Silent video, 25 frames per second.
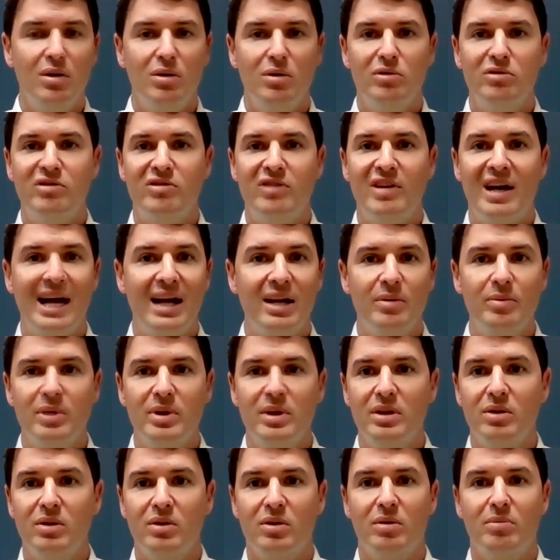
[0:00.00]
no
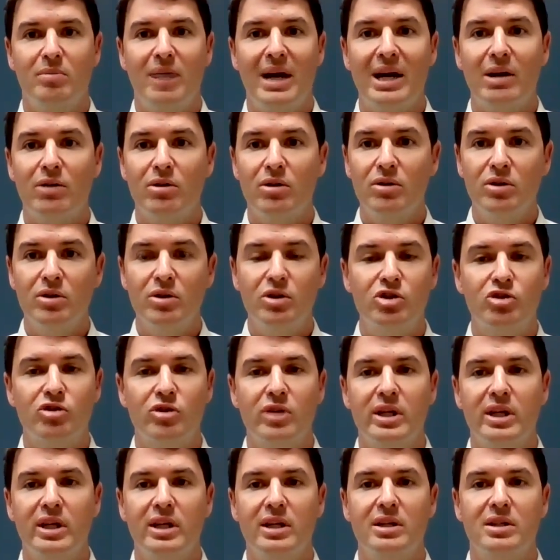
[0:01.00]
vitamin or
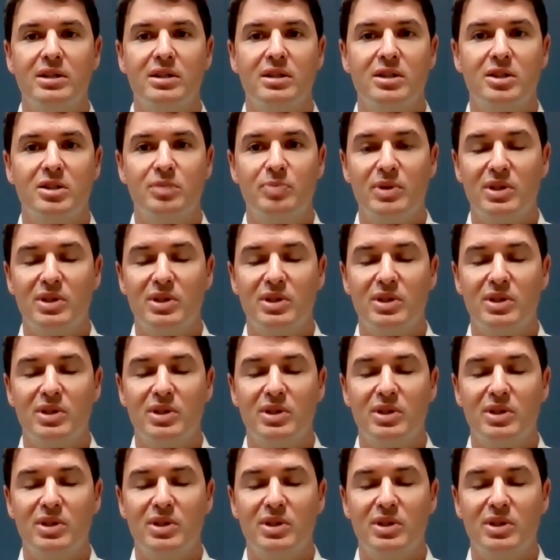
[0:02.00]
micronutrient